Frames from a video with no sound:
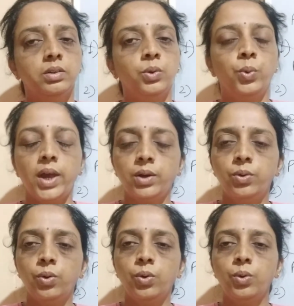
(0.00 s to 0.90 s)

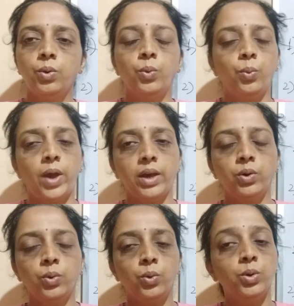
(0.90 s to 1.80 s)
Hoangho,
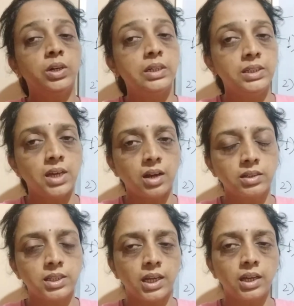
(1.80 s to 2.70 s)
Wangho,
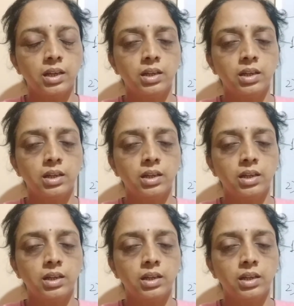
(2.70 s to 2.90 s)
Yangtze.